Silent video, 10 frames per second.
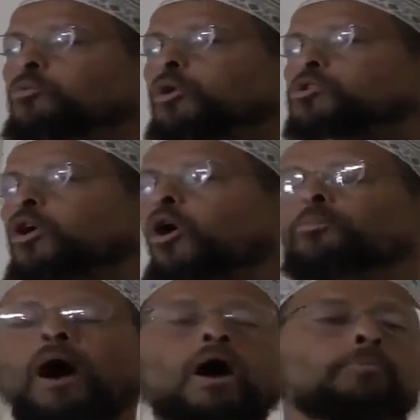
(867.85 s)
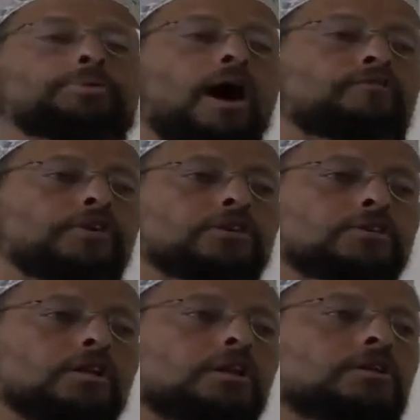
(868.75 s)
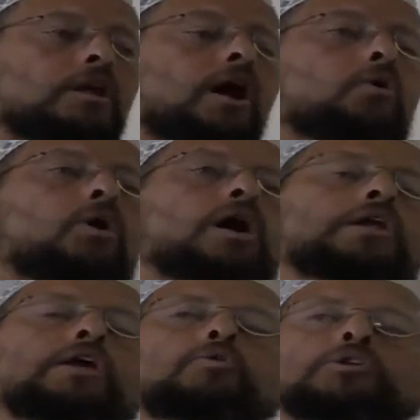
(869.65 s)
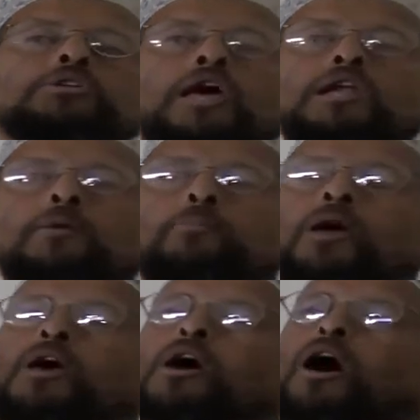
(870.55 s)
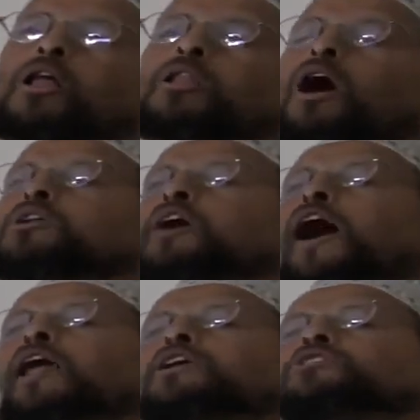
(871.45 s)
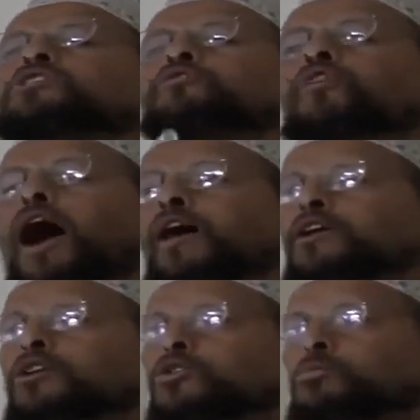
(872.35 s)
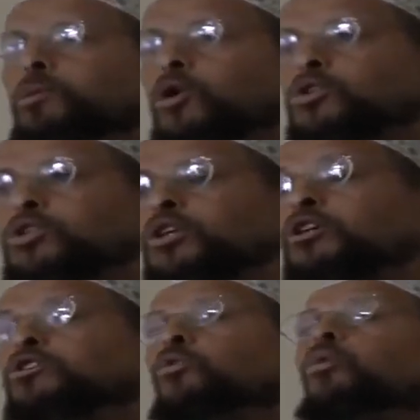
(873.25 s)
We're told by our Prophet sallallahu alaihi wasallam, Allah Ta'ala has divided His mercy into